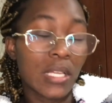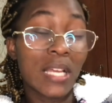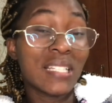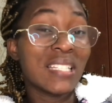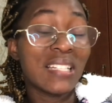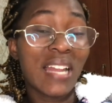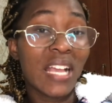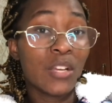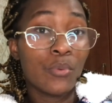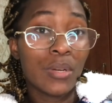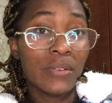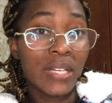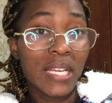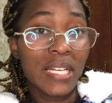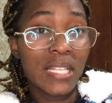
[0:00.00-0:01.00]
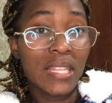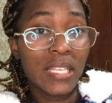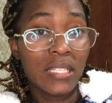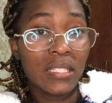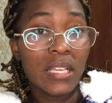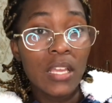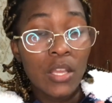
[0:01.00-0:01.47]
I didn't like wearing anything
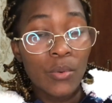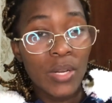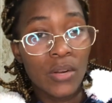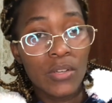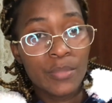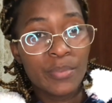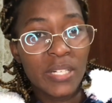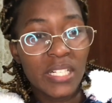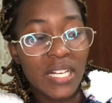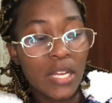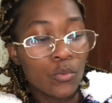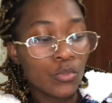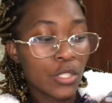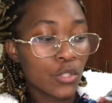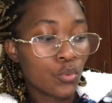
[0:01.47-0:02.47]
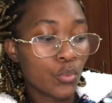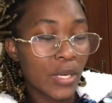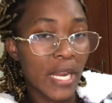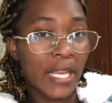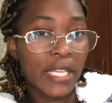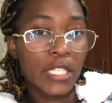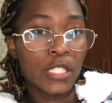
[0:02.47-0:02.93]
when I was pregnant. I would just wear
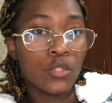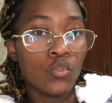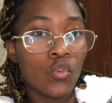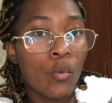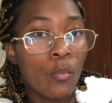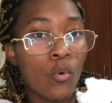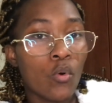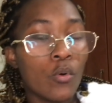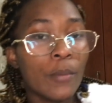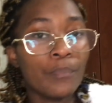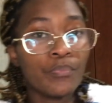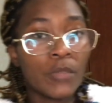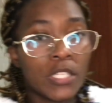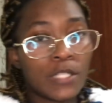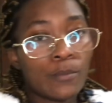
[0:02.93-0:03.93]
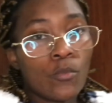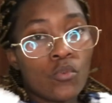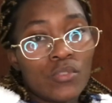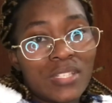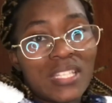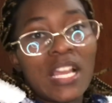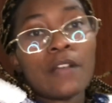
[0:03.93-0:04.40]
like a normal small
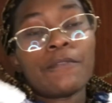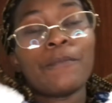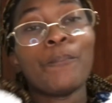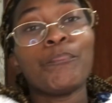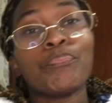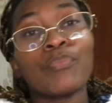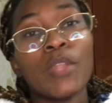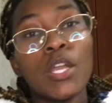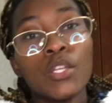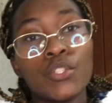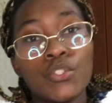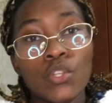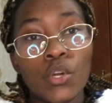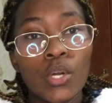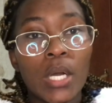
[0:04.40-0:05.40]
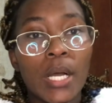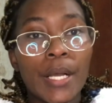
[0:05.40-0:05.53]
stuff. So